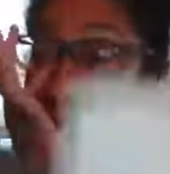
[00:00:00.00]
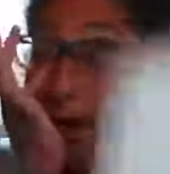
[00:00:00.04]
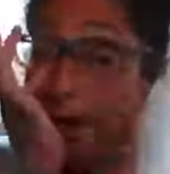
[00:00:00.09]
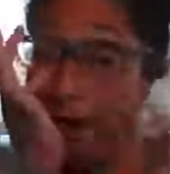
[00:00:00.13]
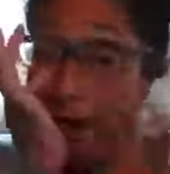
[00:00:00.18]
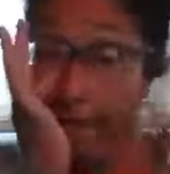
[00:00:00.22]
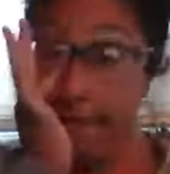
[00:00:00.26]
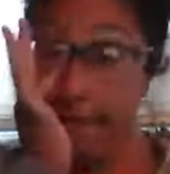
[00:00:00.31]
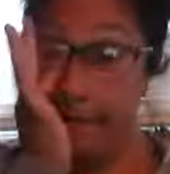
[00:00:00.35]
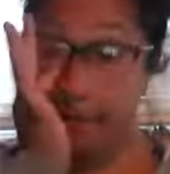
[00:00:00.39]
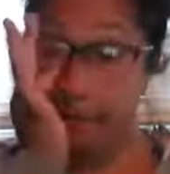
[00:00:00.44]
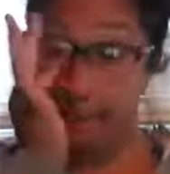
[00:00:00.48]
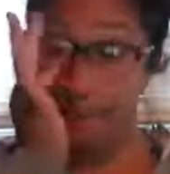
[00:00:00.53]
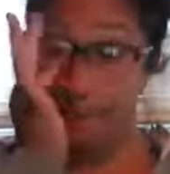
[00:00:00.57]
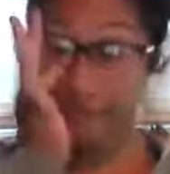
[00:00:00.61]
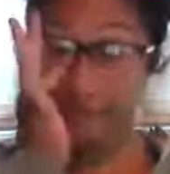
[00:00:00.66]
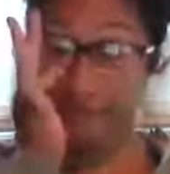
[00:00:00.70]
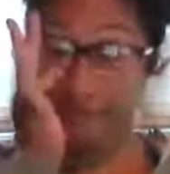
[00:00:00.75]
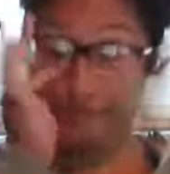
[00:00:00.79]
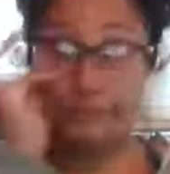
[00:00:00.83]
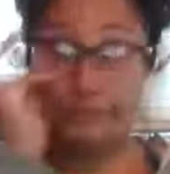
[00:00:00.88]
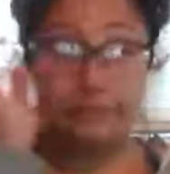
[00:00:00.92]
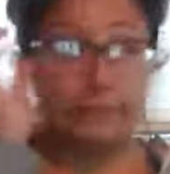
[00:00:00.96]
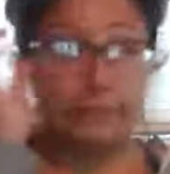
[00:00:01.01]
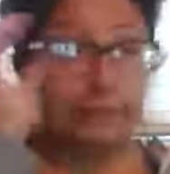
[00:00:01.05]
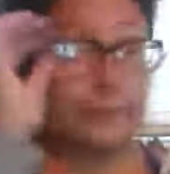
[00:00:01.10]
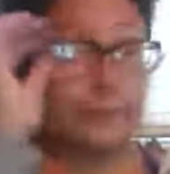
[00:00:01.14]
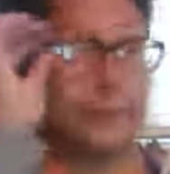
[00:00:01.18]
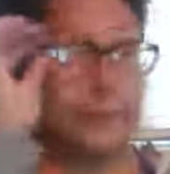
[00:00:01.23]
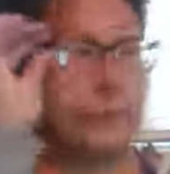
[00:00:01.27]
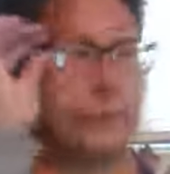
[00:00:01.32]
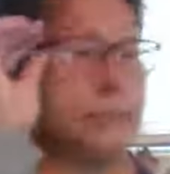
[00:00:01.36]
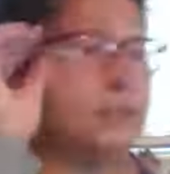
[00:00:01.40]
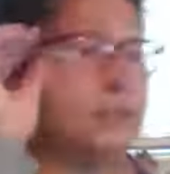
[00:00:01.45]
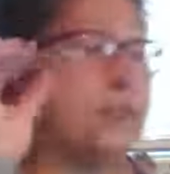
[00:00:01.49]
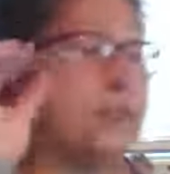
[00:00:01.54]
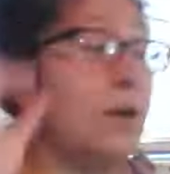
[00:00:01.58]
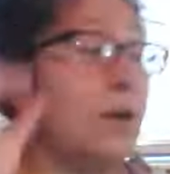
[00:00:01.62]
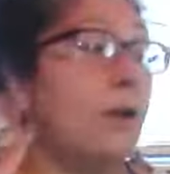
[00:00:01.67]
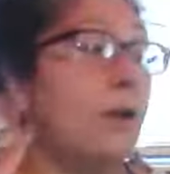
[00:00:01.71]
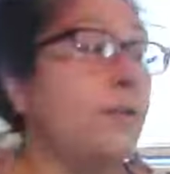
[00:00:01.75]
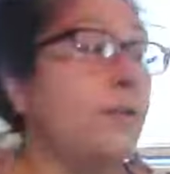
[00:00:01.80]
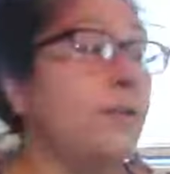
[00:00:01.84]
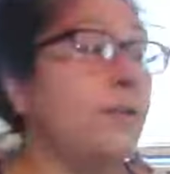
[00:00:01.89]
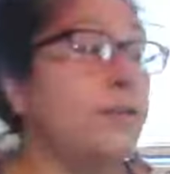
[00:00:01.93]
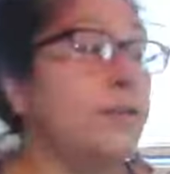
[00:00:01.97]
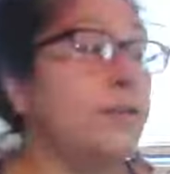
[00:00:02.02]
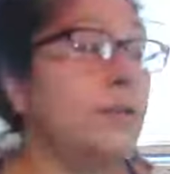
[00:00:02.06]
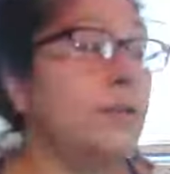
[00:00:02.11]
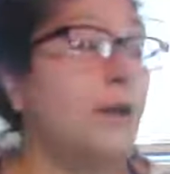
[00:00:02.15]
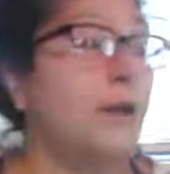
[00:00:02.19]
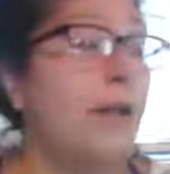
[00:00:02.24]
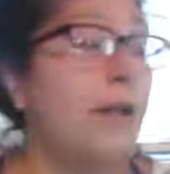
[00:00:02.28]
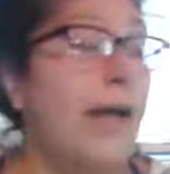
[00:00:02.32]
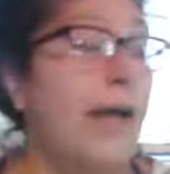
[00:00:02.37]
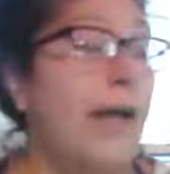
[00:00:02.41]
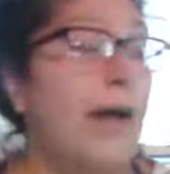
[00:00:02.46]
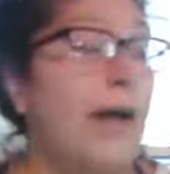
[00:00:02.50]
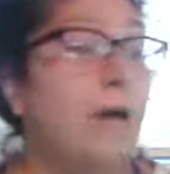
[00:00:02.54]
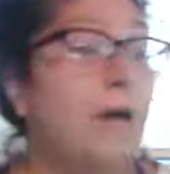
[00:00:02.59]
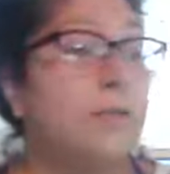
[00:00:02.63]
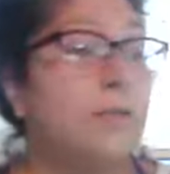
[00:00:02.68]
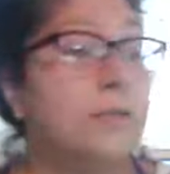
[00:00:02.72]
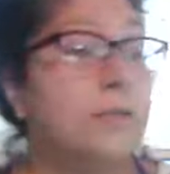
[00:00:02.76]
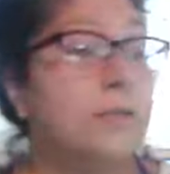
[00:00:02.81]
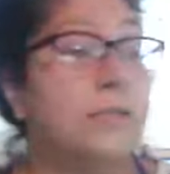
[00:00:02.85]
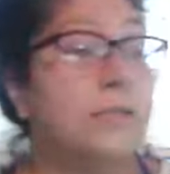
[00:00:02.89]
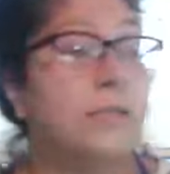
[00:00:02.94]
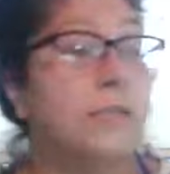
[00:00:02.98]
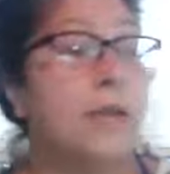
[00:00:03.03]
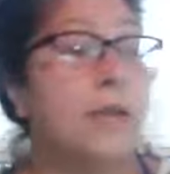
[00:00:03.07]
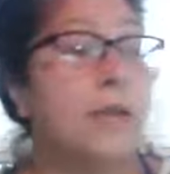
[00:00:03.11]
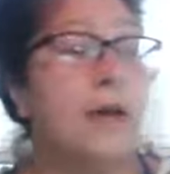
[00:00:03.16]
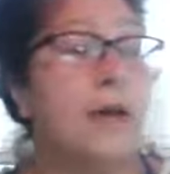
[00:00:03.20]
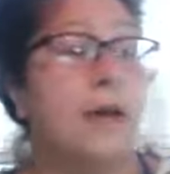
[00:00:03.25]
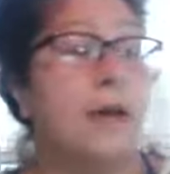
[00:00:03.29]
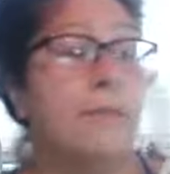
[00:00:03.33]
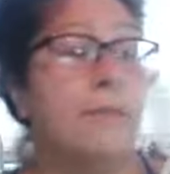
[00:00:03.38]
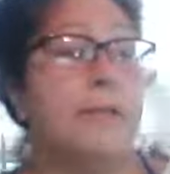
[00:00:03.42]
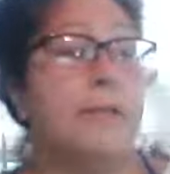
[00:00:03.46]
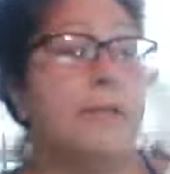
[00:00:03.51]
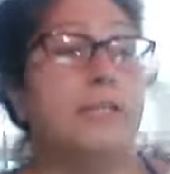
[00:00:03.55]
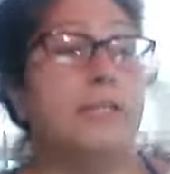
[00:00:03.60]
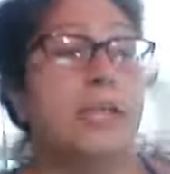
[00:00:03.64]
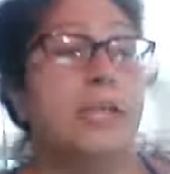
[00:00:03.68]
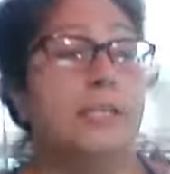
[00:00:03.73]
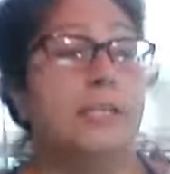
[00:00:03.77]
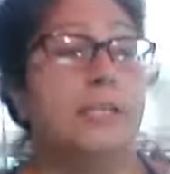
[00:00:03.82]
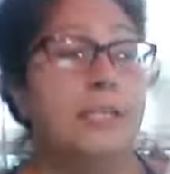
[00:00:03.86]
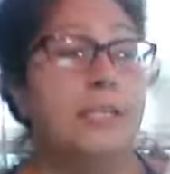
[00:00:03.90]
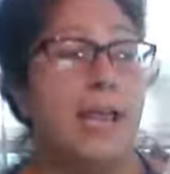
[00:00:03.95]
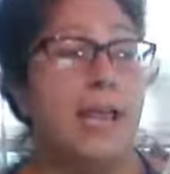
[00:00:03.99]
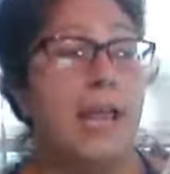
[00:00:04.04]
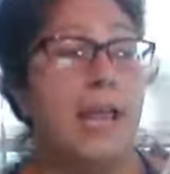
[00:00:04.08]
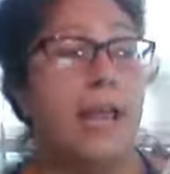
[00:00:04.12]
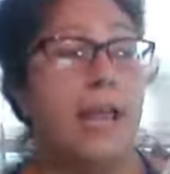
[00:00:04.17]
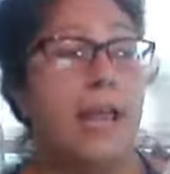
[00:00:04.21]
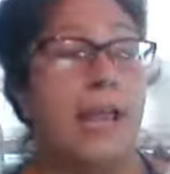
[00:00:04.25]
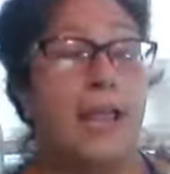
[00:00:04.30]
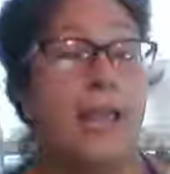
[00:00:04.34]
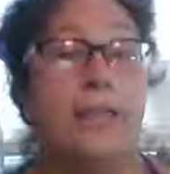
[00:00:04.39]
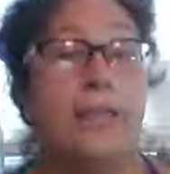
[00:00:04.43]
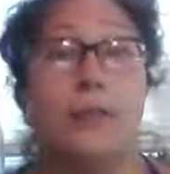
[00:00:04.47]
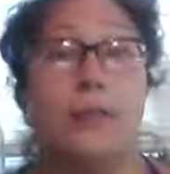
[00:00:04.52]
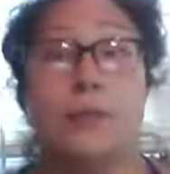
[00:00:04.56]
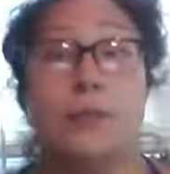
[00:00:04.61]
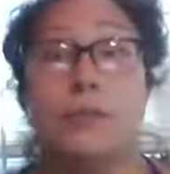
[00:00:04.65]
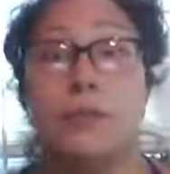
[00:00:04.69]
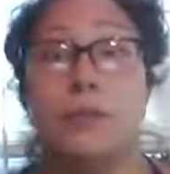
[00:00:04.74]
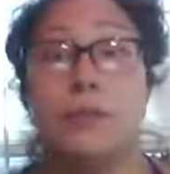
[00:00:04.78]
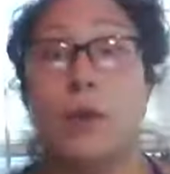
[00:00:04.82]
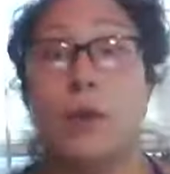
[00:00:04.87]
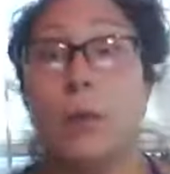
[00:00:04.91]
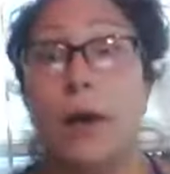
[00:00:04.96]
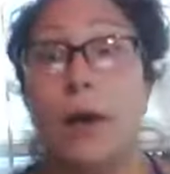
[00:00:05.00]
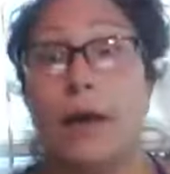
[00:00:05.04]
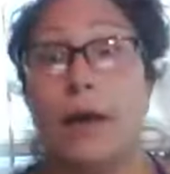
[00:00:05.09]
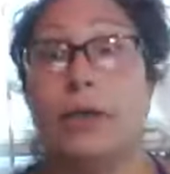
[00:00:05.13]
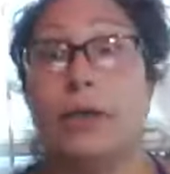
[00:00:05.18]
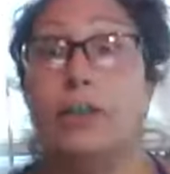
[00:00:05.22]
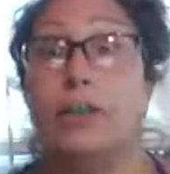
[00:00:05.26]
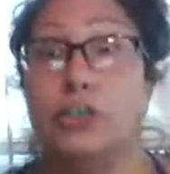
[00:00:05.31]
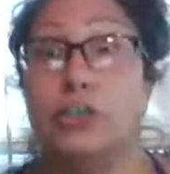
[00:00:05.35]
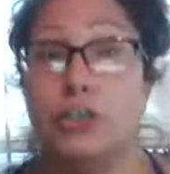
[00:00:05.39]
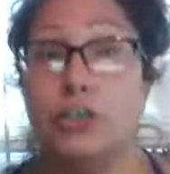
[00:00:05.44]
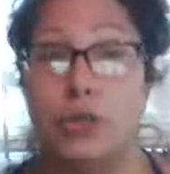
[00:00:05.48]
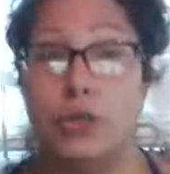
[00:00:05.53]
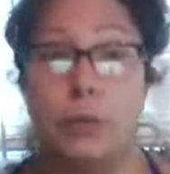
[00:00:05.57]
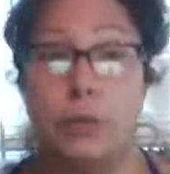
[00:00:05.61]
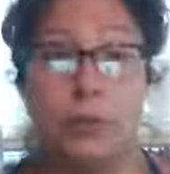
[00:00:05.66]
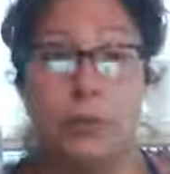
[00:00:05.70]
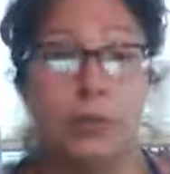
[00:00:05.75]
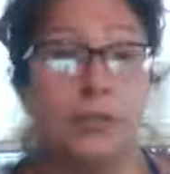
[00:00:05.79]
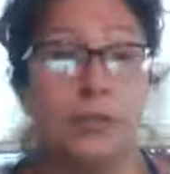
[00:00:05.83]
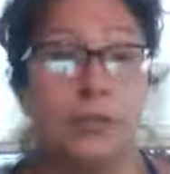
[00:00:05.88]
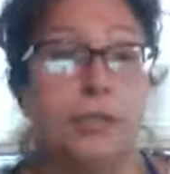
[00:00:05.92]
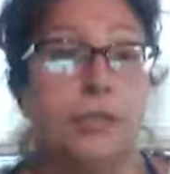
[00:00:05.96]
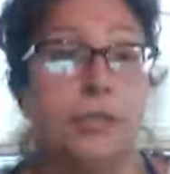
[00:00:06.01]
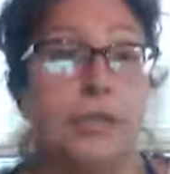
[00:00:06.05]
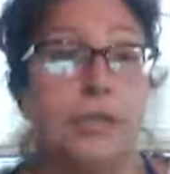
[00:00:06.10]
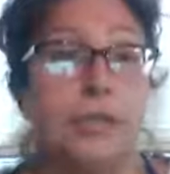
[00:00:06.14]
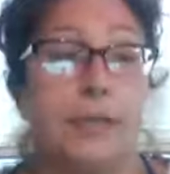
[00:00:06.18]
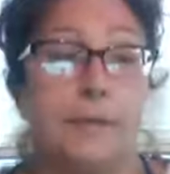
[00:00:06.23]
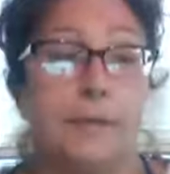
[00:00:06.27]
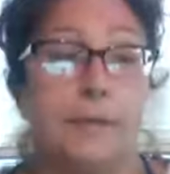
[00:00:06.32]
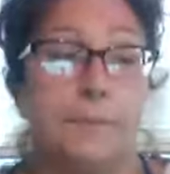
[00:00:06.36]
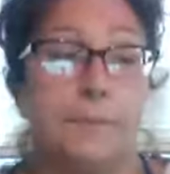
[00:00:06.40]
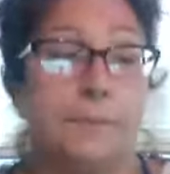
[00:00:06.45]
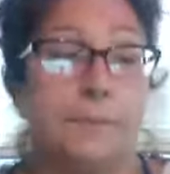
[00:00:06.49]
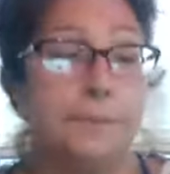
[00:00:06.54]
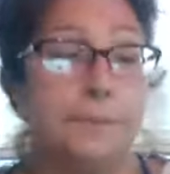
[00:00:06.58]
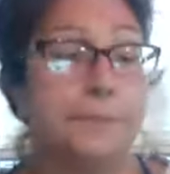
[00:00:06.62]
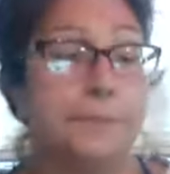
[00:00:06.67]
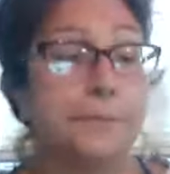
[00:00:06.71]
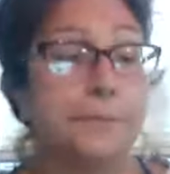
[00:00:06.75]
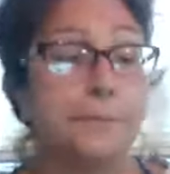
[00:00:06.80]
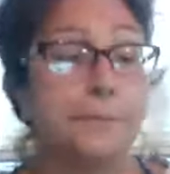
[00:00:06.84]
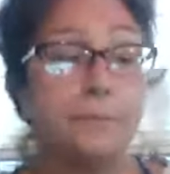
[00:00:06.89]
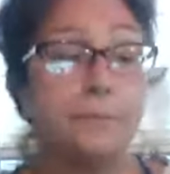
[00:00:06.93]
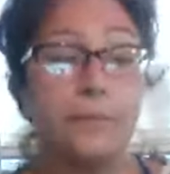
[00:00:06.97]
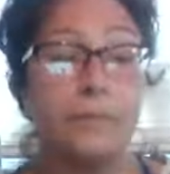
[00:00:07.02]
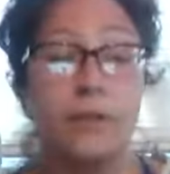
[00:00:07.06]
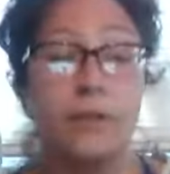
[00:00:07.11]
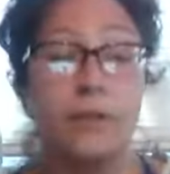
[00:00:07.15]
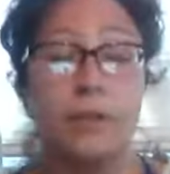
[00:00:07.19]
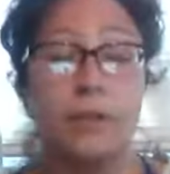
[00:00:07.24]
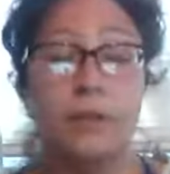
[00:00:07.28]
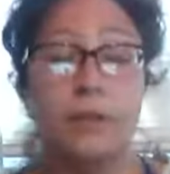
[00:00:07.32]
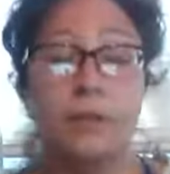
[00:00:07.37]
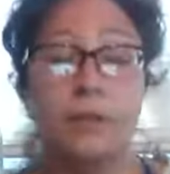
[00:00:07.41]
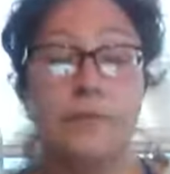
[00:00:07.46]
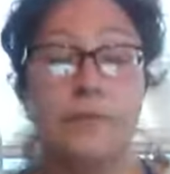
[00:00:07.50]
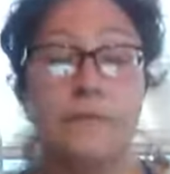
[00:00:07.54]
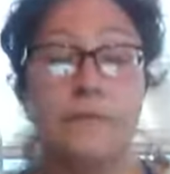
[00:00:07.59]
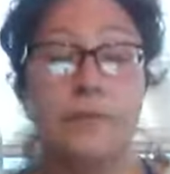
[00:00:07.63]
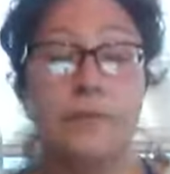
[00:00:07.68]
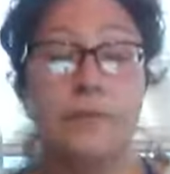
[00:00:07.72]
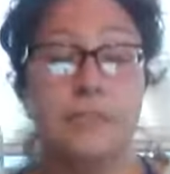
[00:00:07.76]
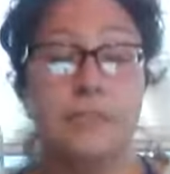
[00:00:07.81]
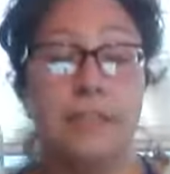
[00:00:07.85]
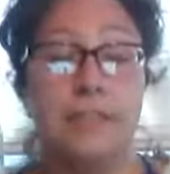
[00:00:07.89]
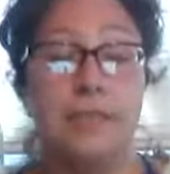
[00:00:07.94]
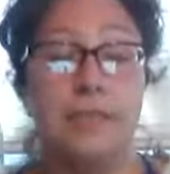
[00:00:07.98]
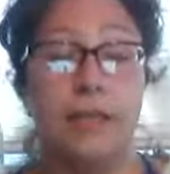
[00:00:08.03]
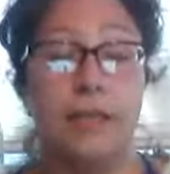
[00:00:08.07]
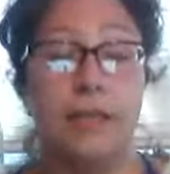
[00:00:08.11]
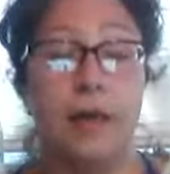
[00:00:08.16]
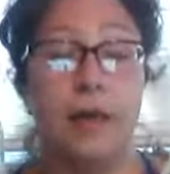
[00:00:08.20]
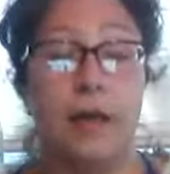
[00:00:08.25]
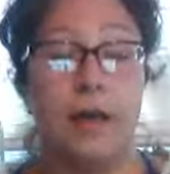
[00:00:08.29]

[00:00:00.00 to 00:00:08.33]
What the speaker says: Um, so those are all out. I checked today and there was no water, so we're good there. Well, the first thing,